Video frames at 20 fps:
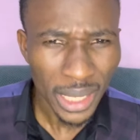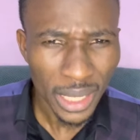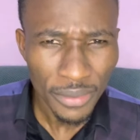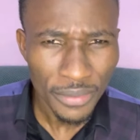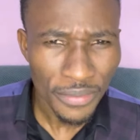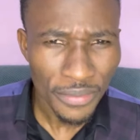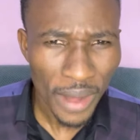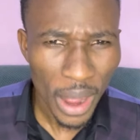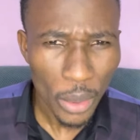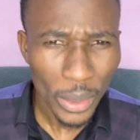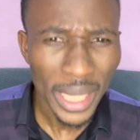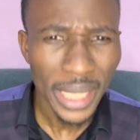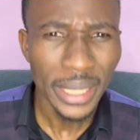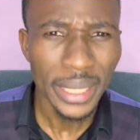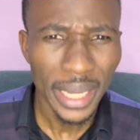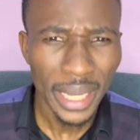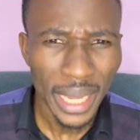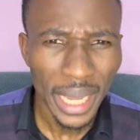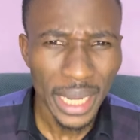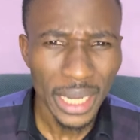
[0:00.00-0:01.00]
the violent
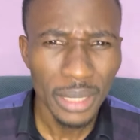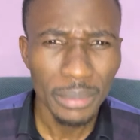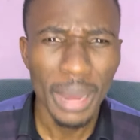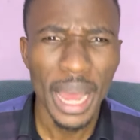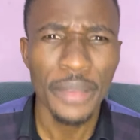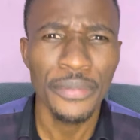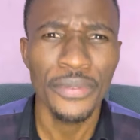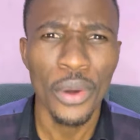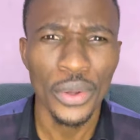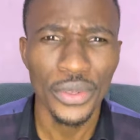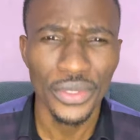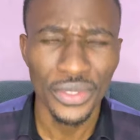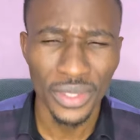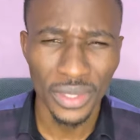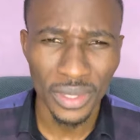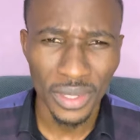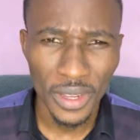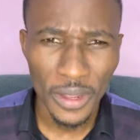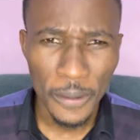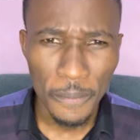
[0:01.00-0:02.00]
take it by
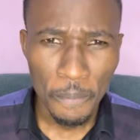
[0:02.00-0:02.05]
force.